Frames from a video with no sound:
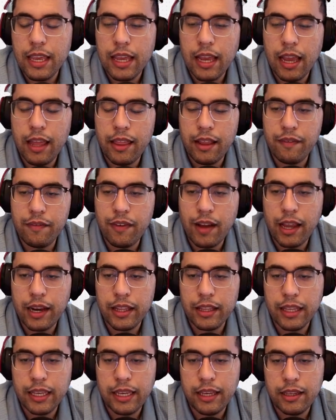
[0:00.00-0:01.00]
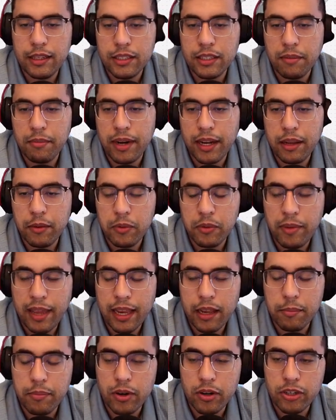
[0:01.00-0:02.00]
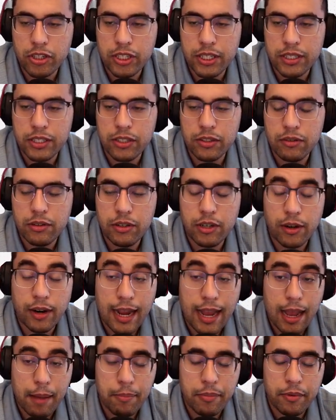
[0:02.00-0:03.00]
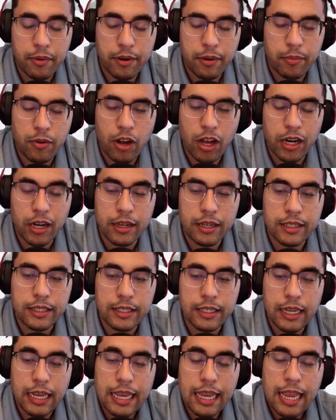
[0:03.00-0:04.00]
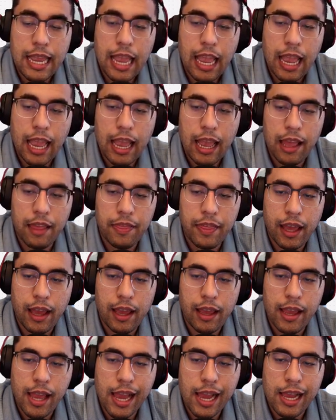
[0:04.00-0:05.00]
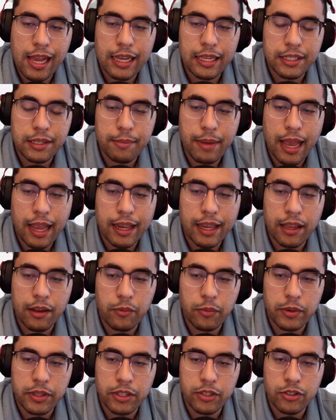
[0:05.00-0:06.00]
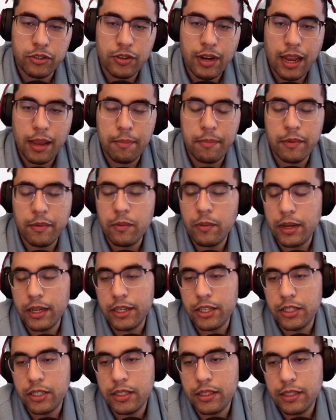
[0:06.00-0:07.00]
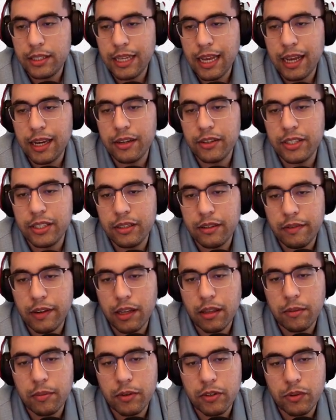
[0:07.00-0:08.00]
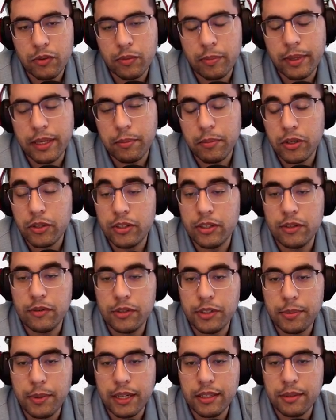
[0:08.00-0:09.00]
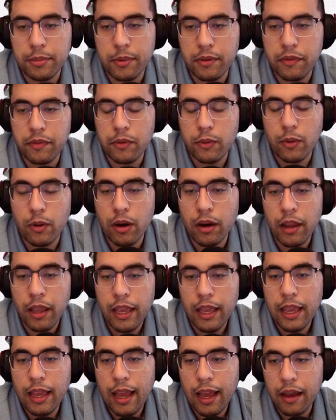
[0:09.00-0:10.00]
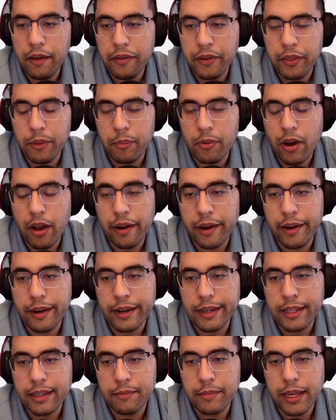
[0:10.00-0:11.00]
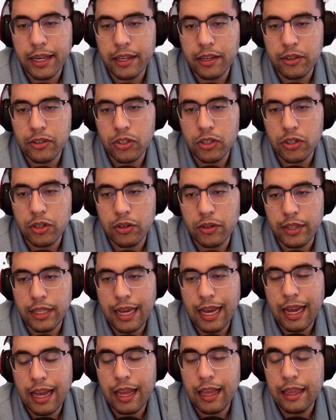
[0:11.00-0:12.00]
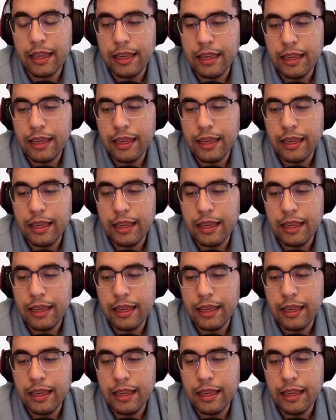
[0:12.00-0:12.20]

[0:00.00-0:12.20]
And then finally, somebody will make a purchase through your app or product, and that has a backend with Stripe, which designers and developers will be mostly responsible for the product and making sure that